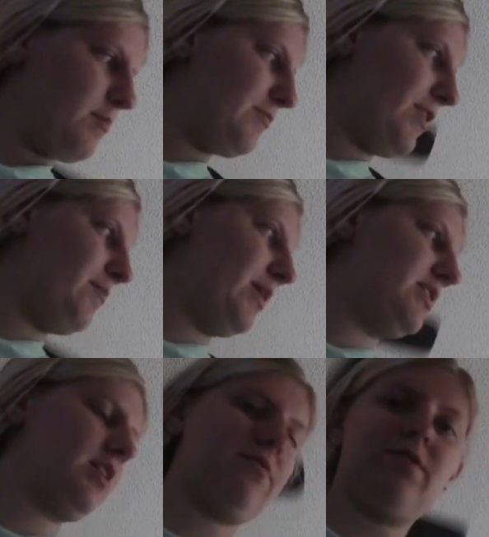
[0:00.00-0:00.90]
I'm gonna find
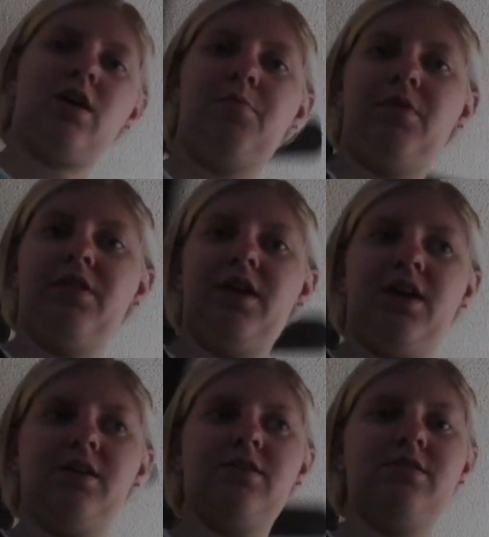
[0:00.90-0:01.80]
myself a couple
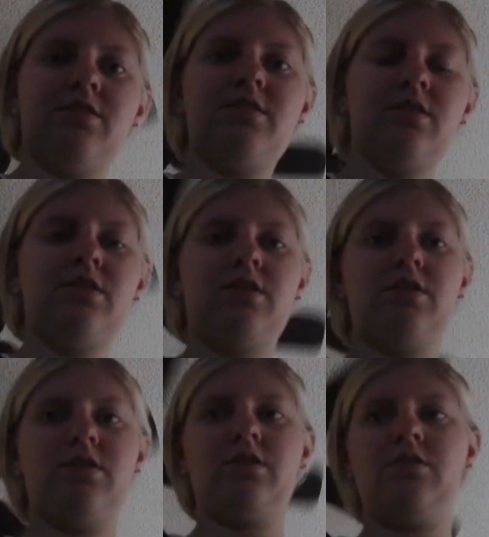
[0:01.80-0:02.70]
things.
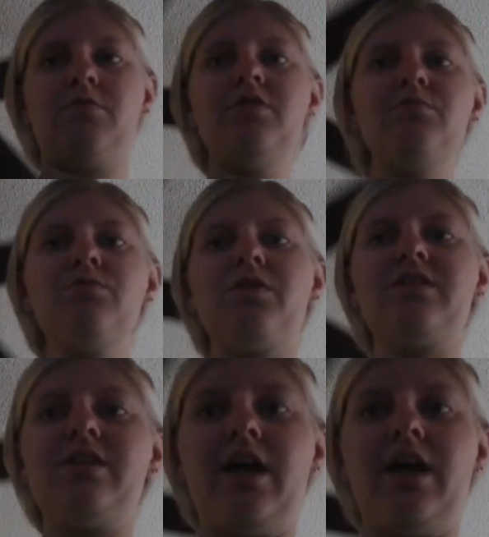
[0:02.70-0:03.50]
Well, this resort is